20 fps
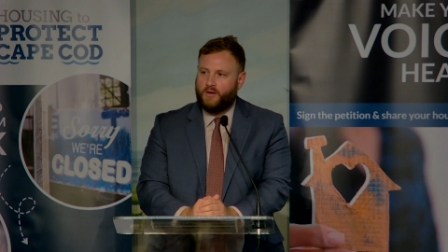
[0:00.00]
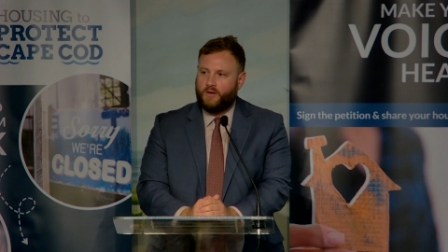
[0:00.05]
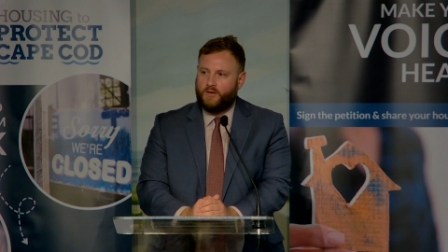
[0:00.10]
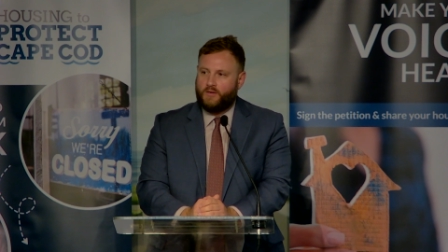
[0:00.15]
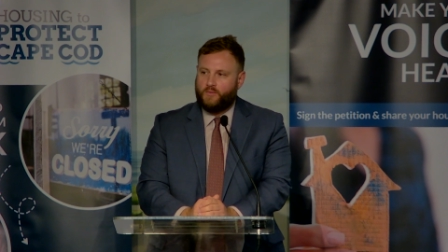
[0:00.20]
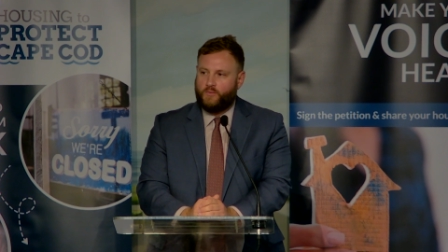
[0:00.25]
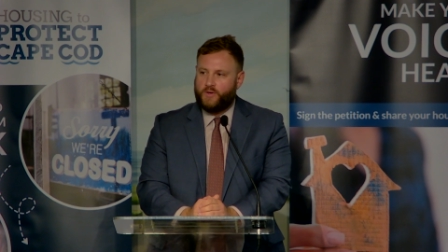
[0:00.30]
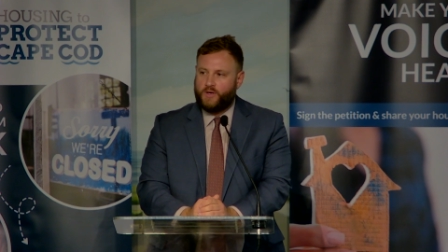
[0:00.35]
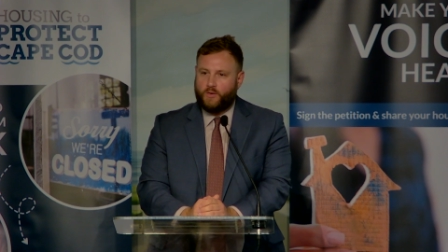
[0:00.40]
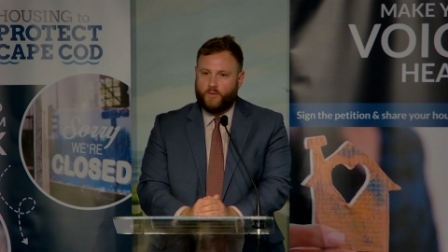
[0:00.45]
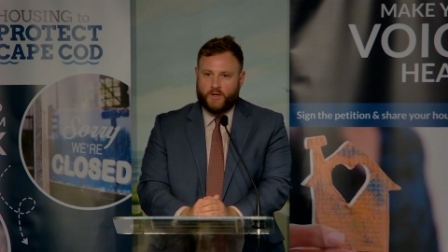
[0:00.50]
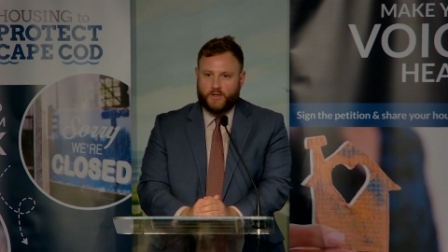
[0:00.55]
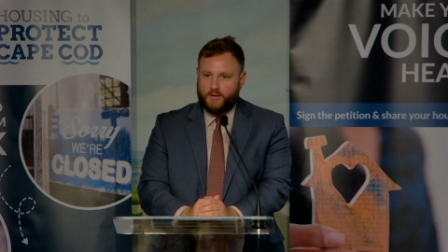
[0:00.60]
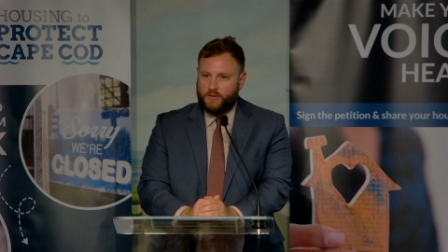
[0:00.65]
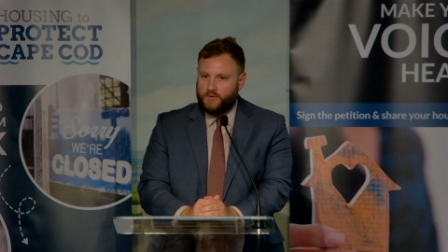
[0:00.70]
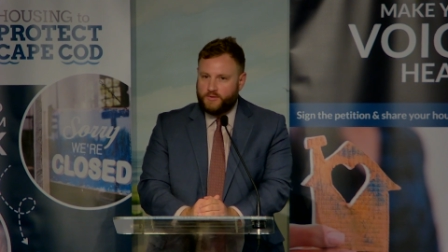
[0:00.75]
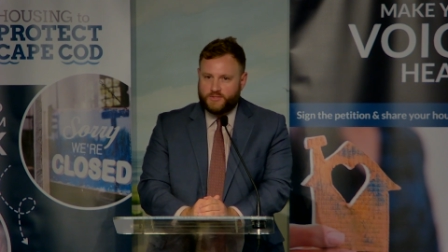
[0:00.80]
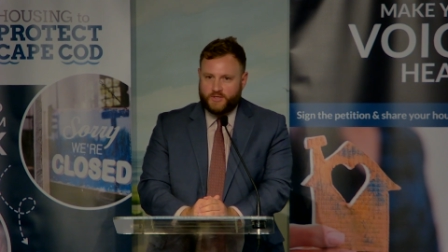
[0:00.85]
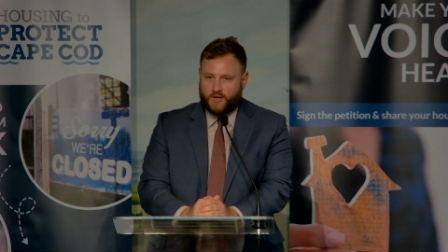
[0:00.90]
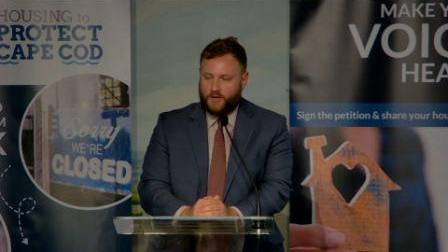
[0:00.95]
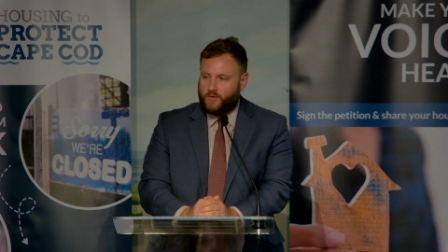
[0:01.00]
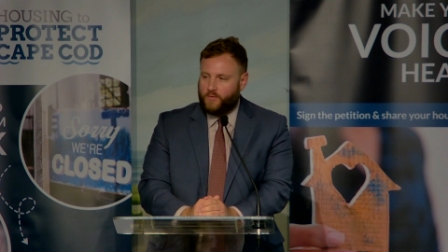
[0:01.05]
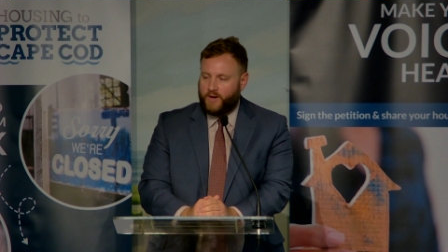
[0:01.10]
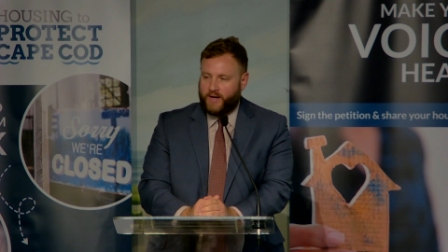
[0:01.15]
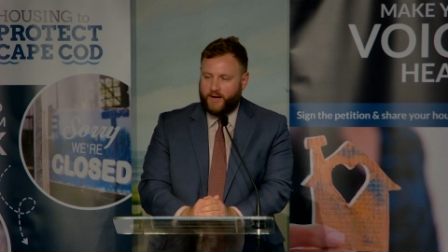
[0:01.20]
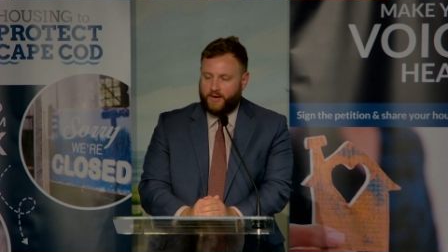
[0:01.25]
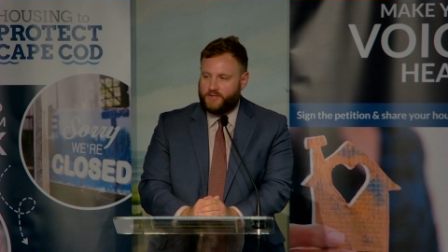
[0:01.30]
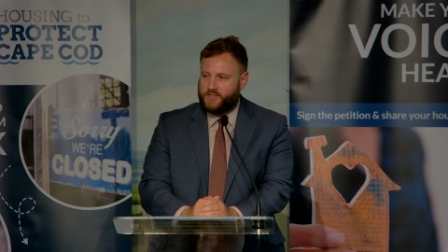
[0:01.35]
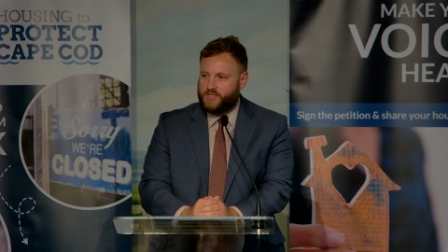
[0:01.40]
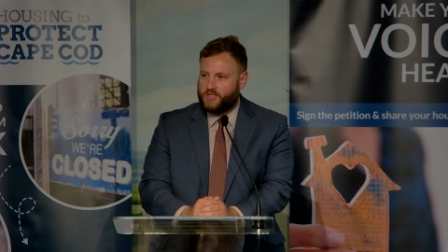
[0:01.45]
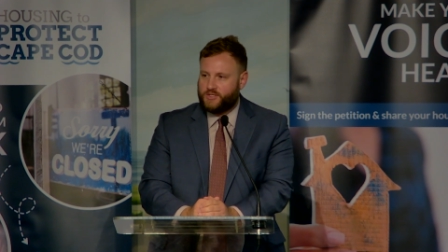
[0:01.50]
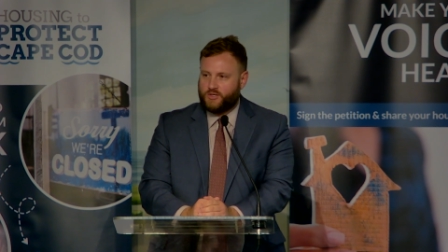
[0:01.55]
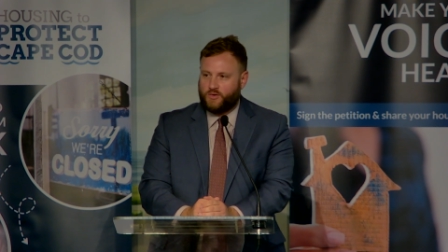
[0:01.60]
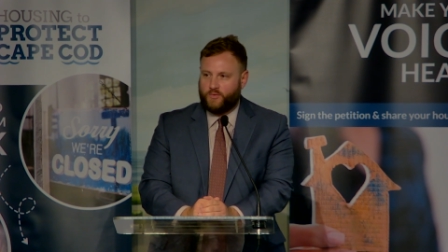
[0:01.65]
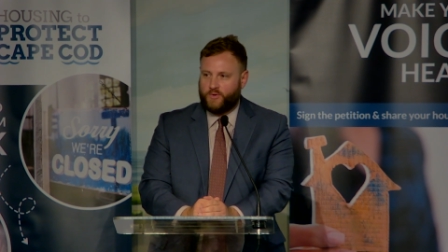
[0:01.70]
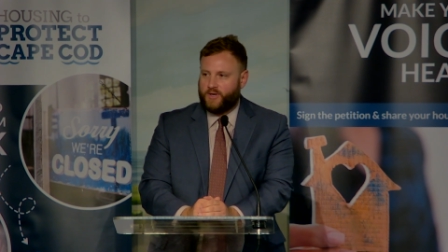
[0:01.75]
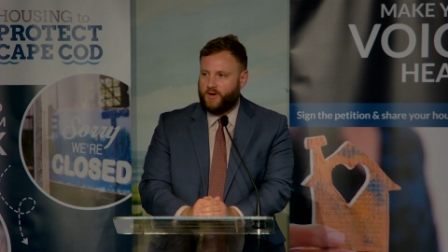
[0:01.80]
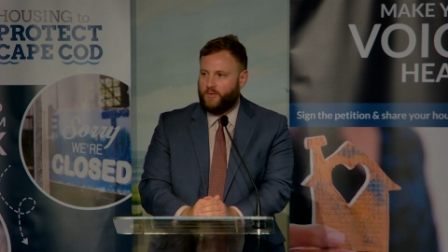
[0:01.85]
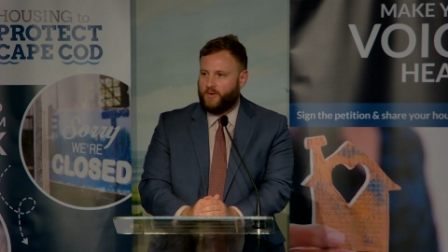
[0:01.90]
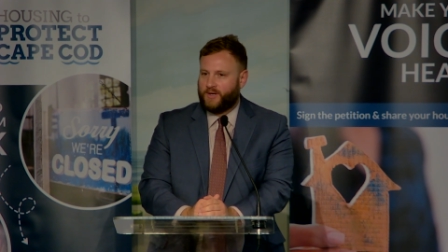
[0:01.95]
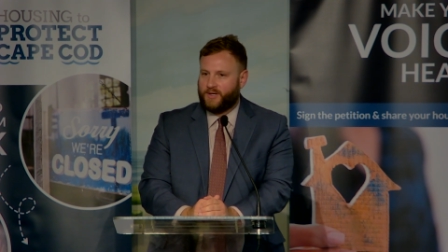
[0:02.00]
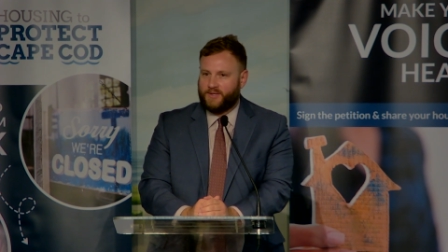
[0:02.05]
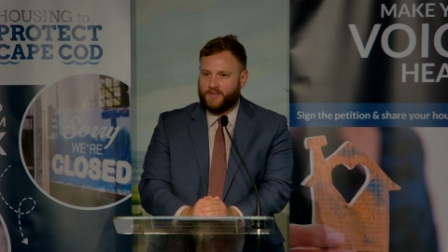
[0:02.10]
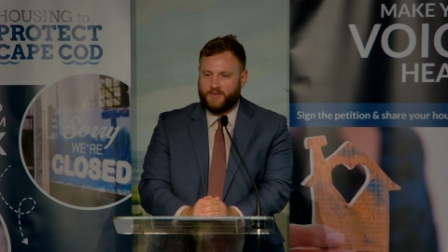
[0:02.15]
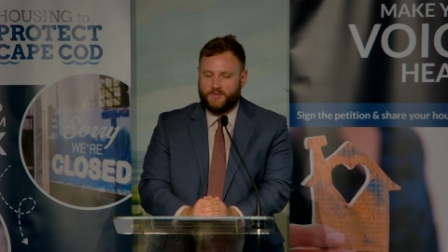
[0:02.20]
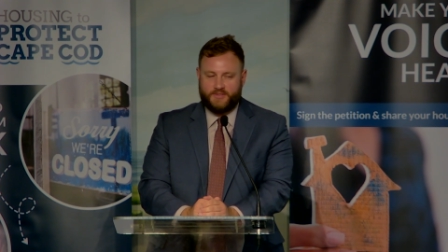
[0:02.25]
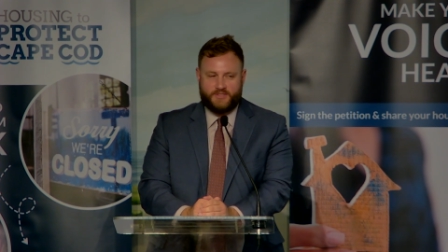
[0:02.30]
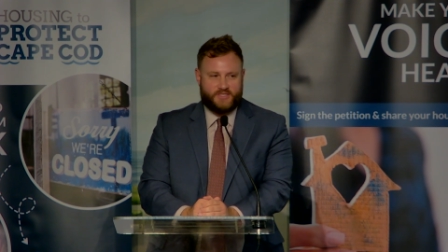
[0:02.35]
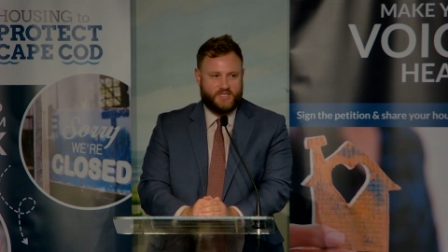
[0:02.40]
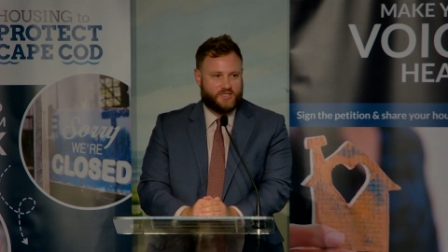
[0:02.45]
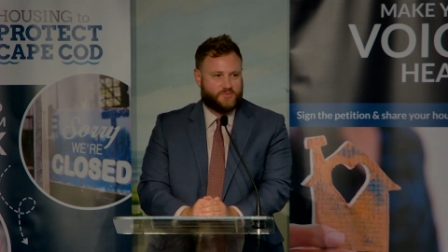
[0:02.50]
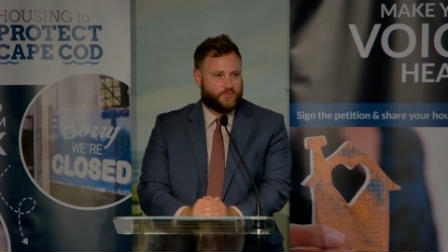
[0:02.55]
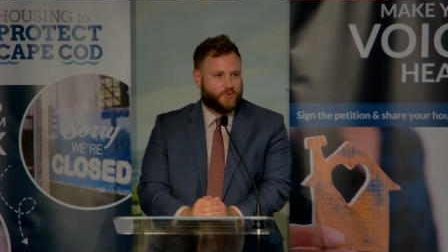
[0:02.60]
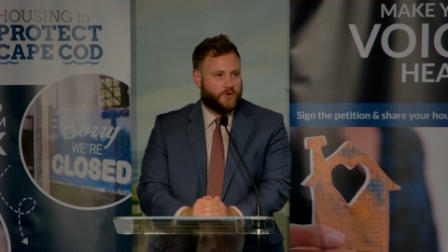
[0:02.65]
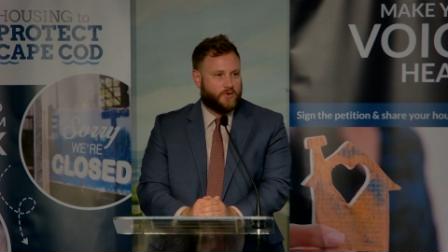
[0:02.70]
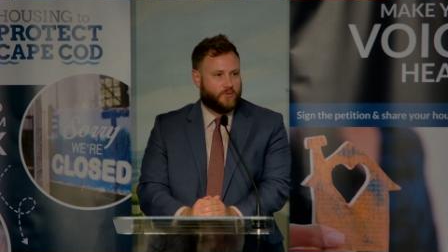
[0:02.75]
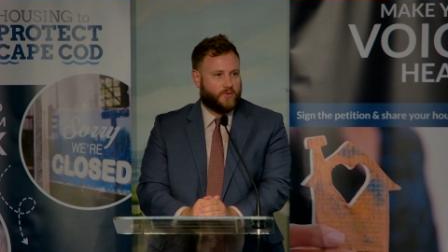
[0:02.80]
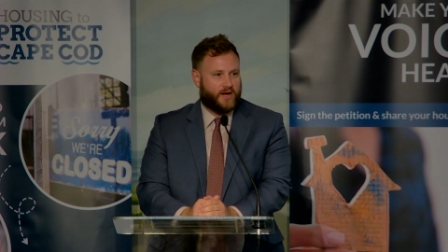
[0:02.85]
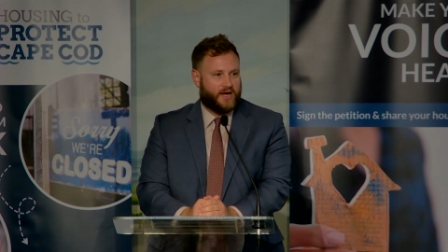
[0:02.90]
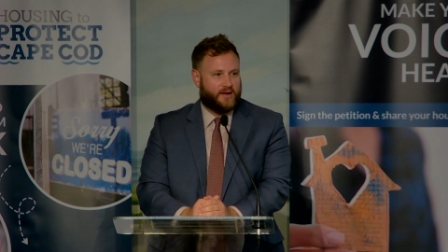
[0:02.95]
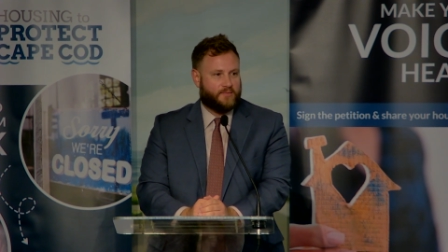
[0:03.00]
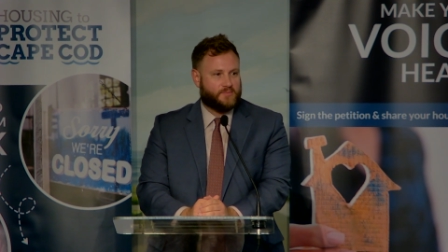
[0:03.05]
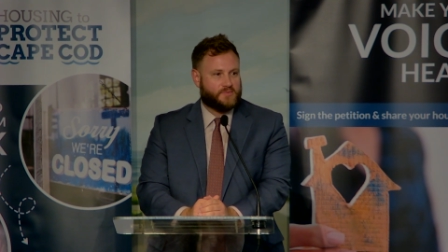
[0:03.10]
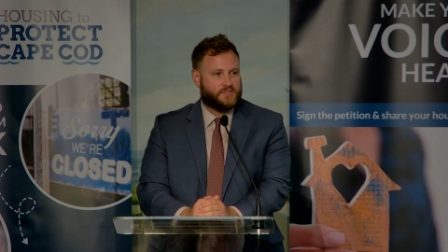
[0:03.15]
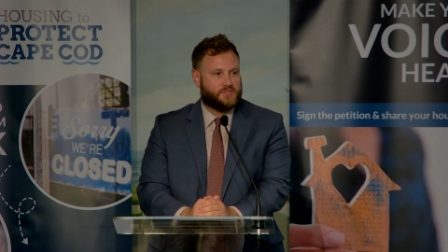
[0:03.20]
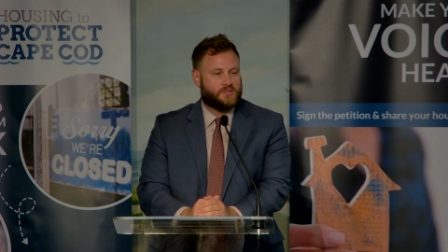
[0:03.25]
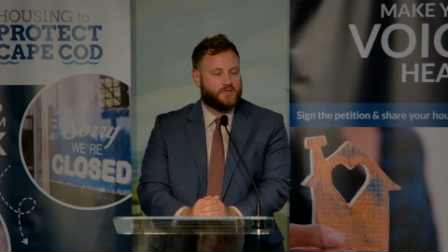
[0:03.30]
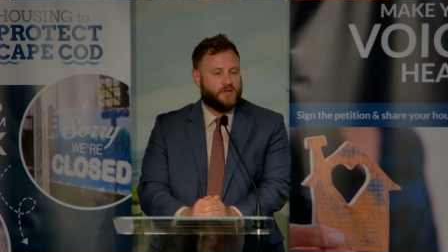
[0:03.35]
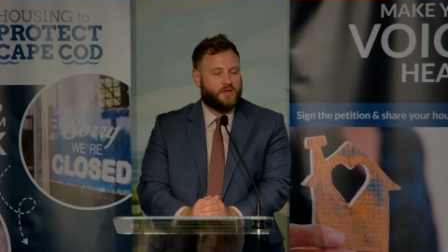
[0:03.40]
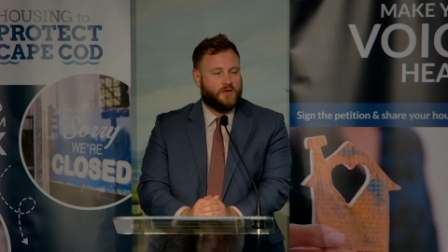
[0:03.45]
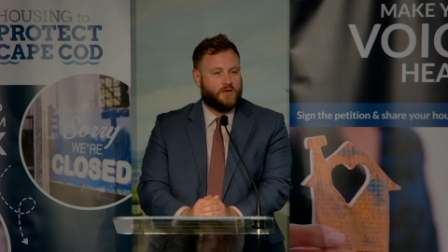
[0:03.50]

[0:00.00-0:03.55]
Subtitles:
we don't want to lose our choir teacher. We don't want to lose these programs.